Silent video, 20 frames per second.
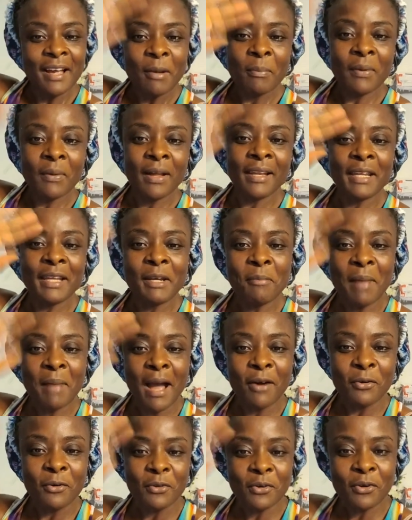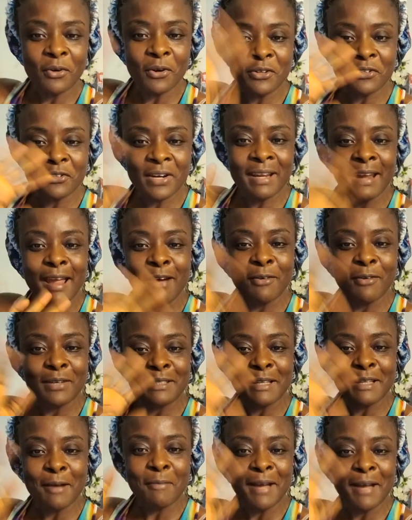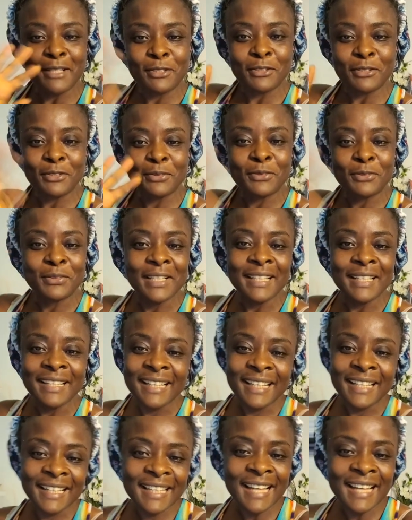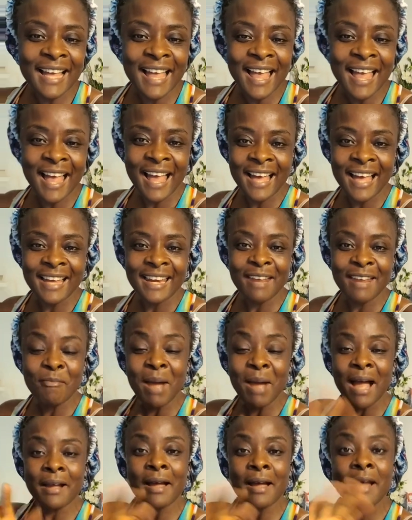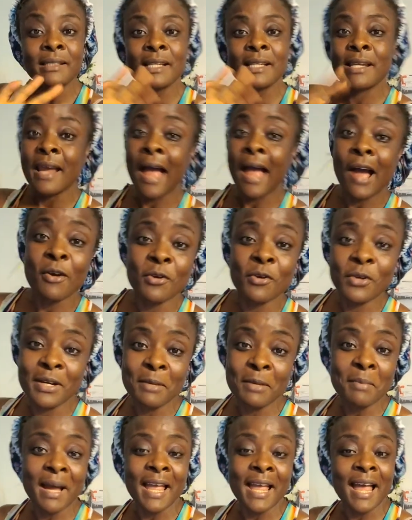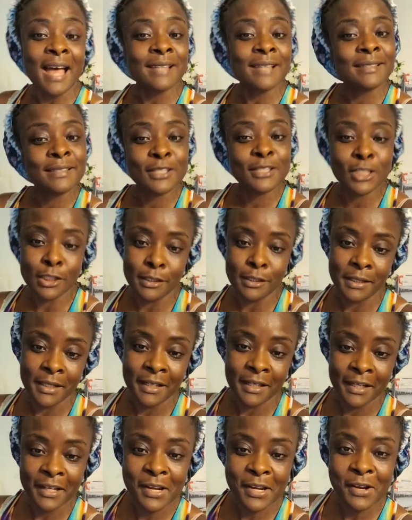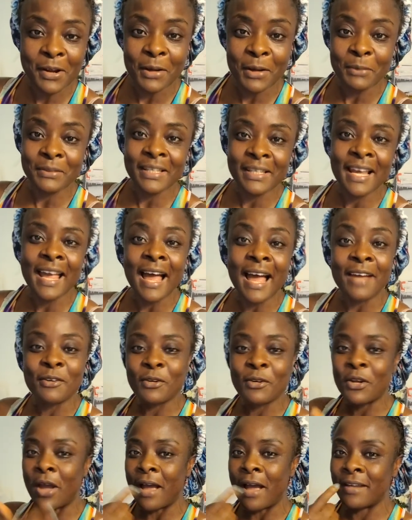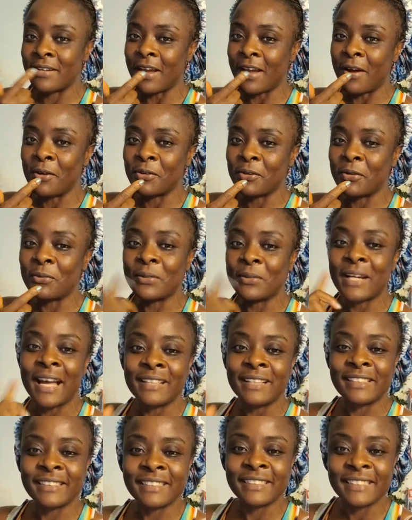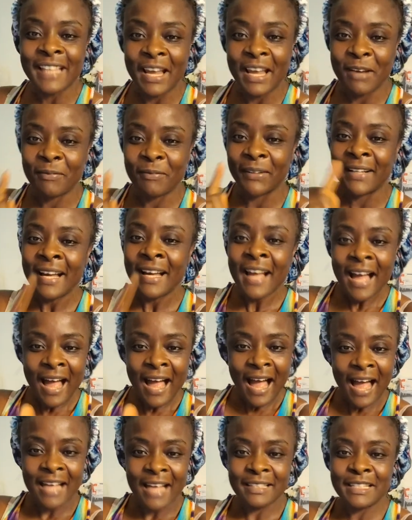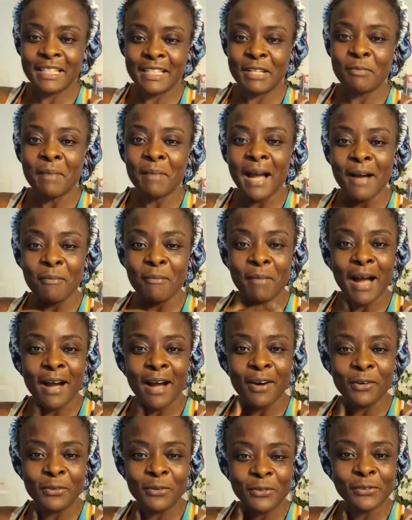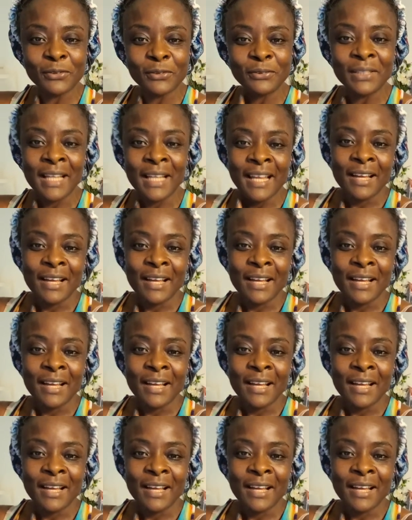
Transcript: Pauline, my own country girl, what's up, my Jew? Yeah, in my country, y'all go in my, I see it. You know what I'm saying? I know y'all, y'all know what I just said, but I see my, my own